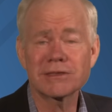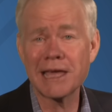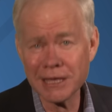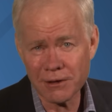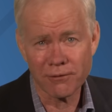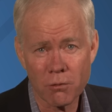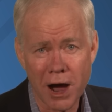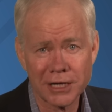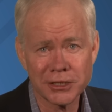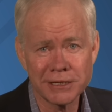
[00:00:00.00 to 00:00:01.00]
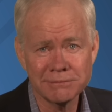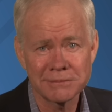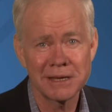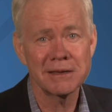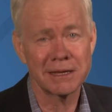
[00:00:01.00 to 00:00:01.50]
Thank watching,
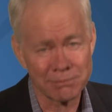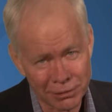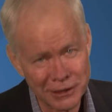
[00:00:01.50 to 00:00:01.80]
and